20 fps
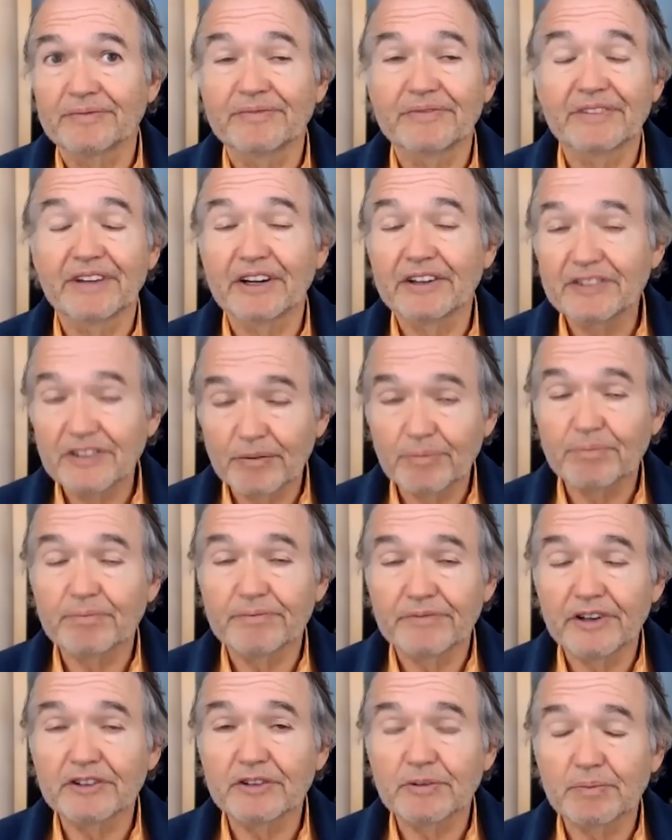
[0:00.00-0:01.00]
There's a
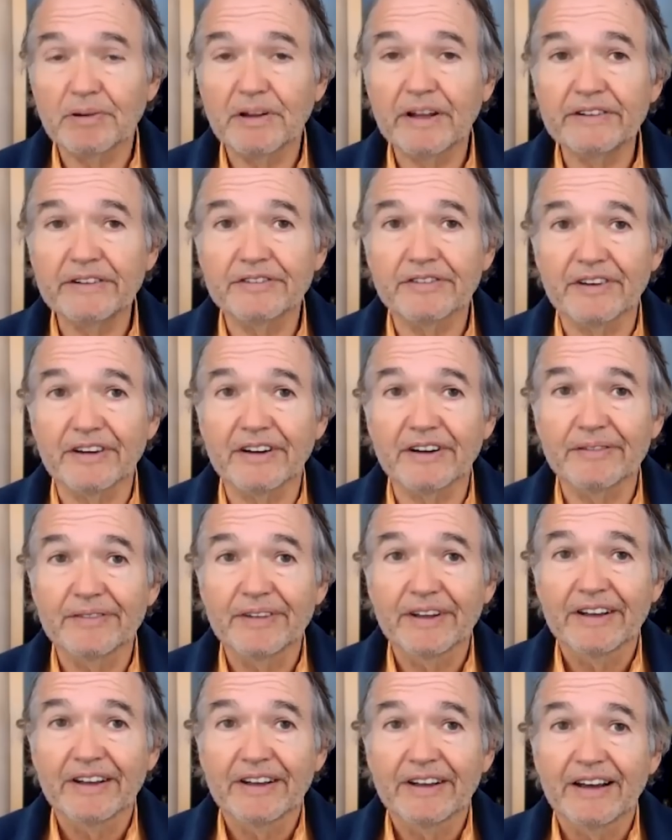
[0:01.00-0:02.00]
there's a place there.
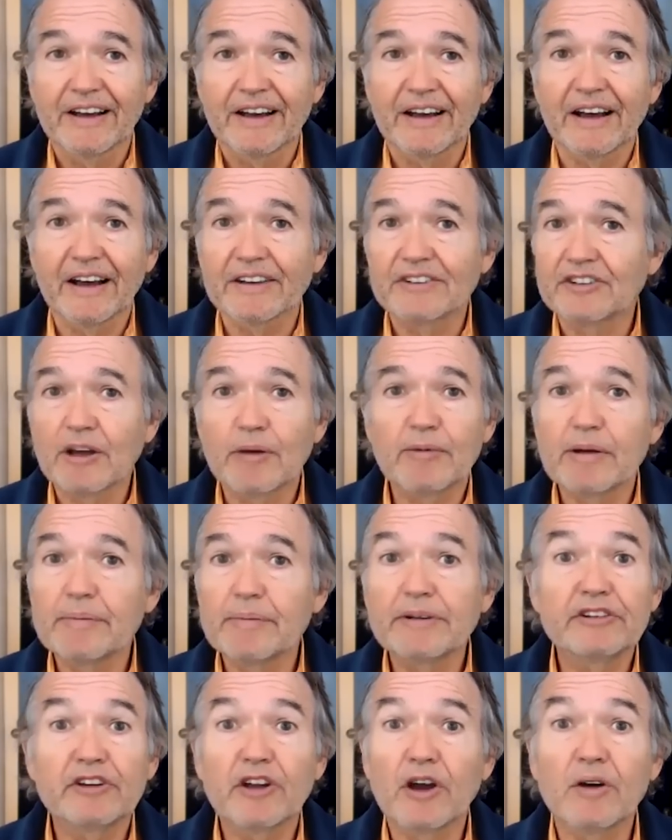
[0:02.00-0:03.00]
Uh, some
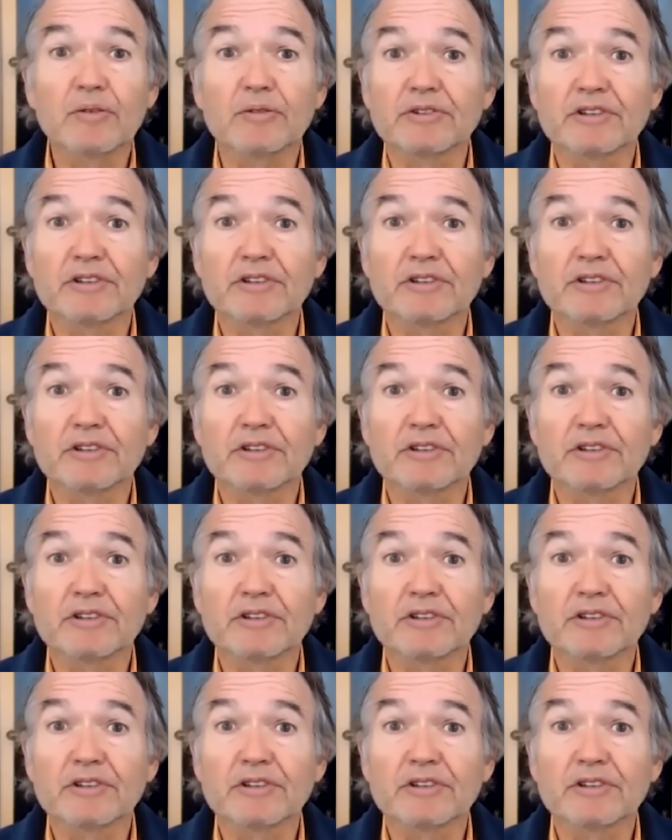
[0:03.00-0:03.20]
women don't.